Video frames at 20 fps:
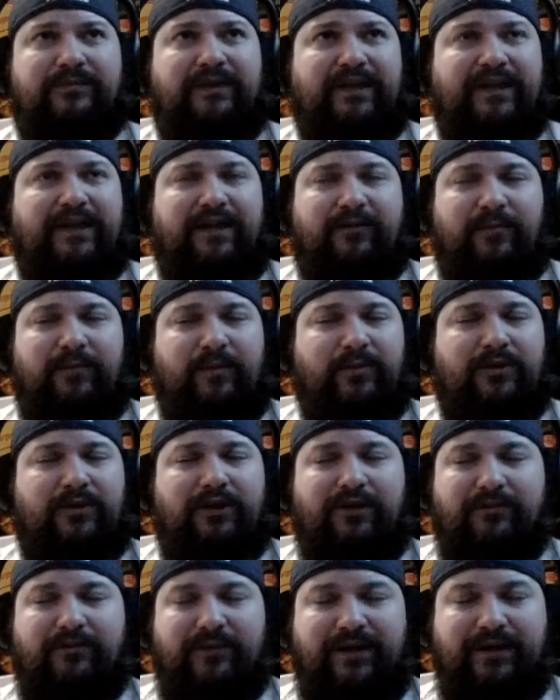I can't remember
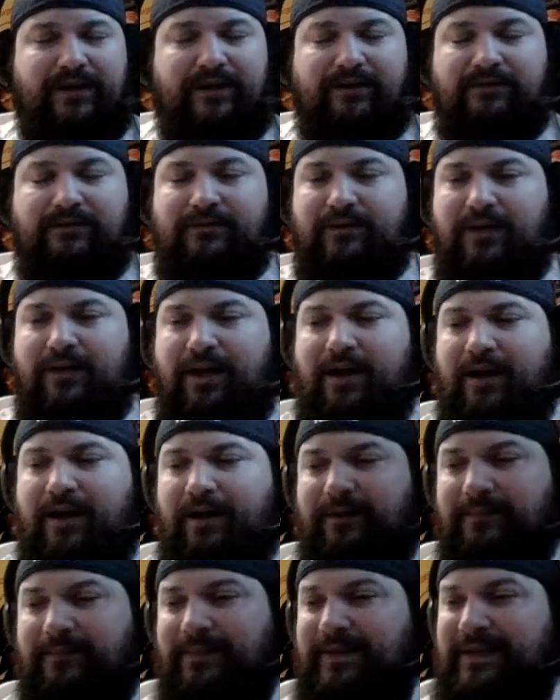all of them right now.
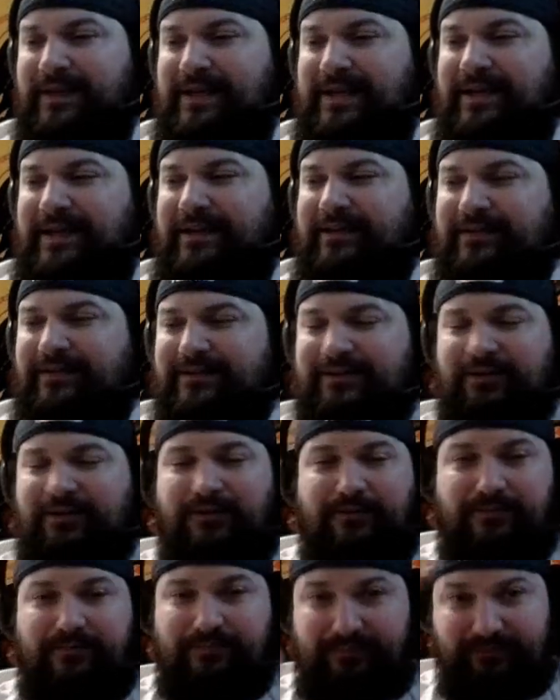
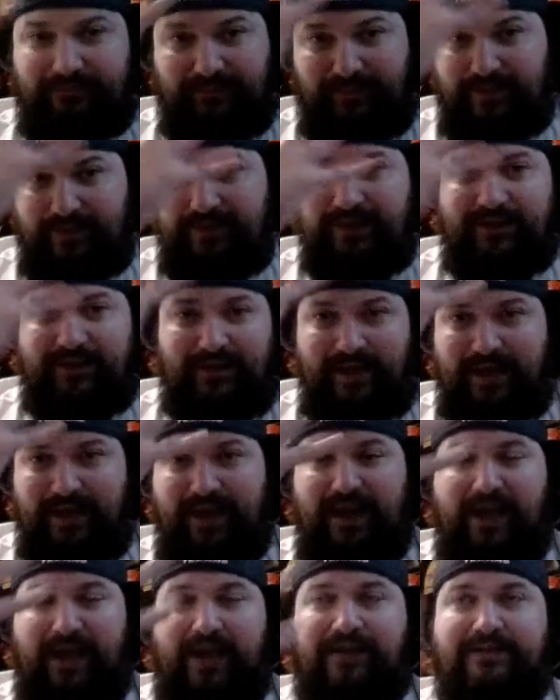So
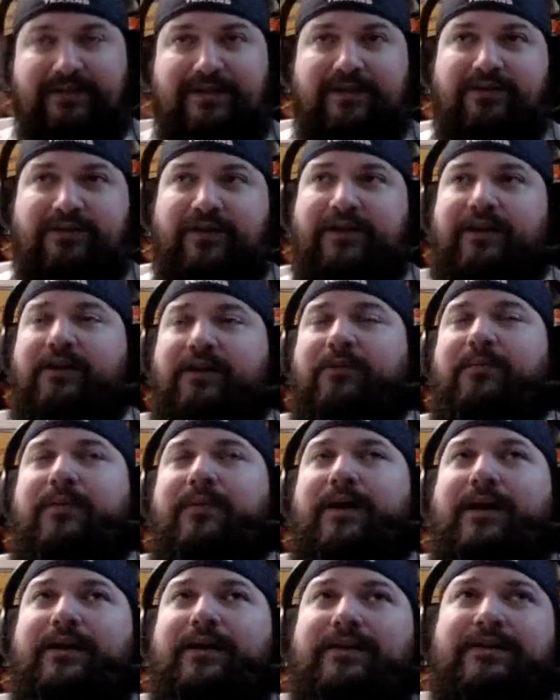head sick right now,
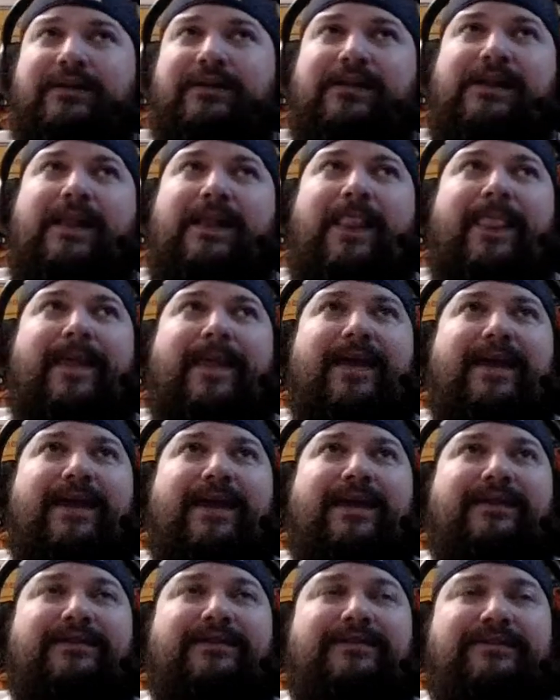but
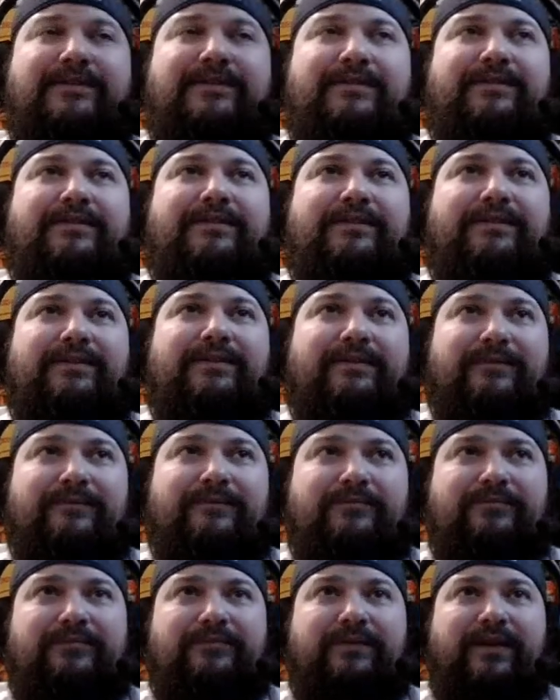it's
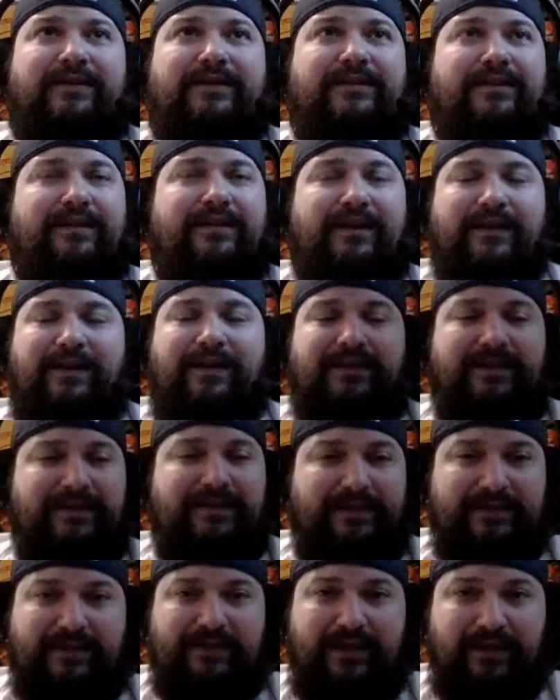it's a thing that
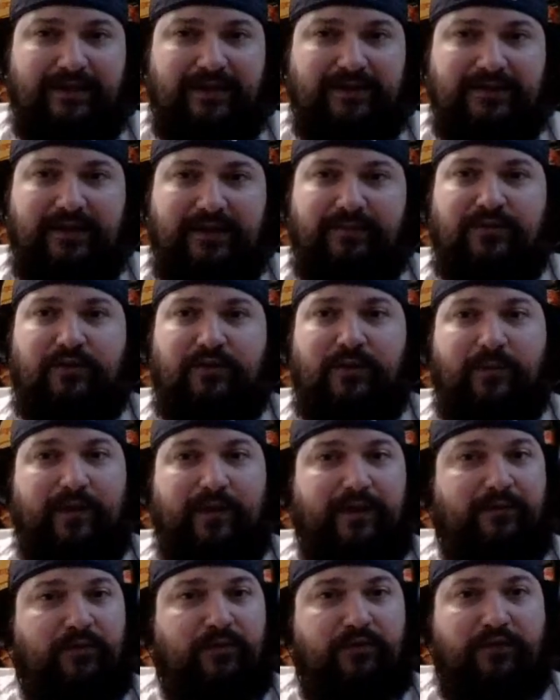Disney's not going to stop doing.
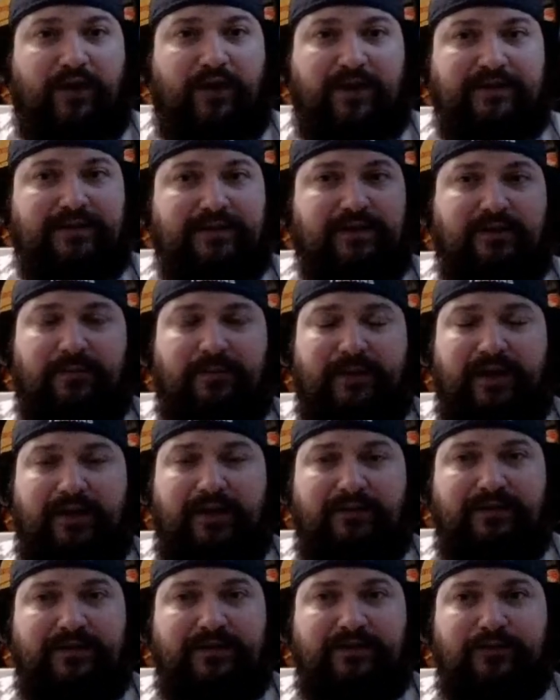We have Mufasa coming
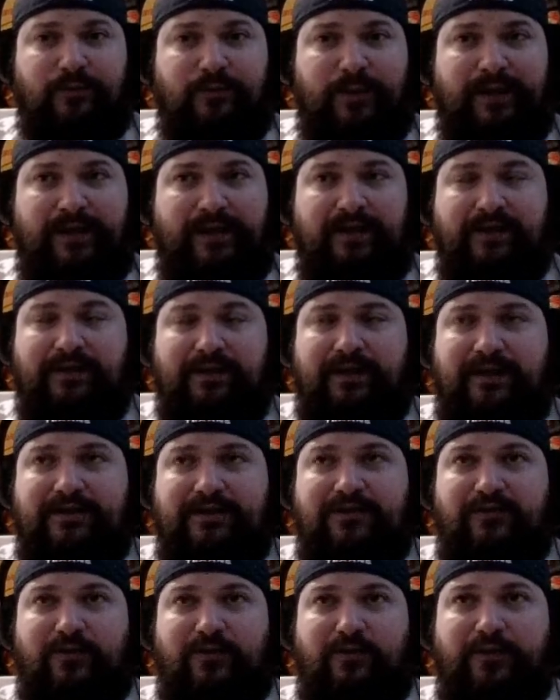out this week
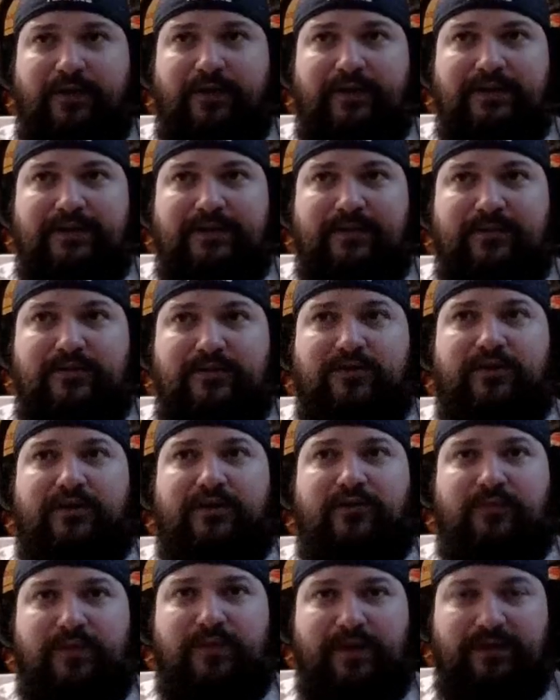as they're recording this episode. I
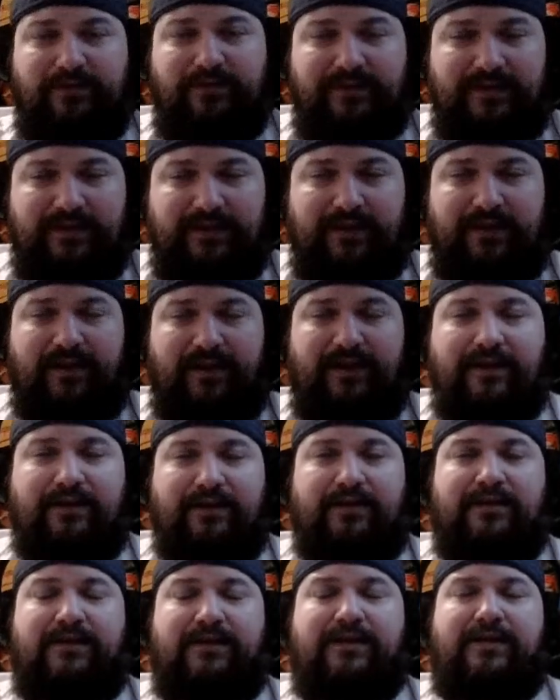do plan on seeing that.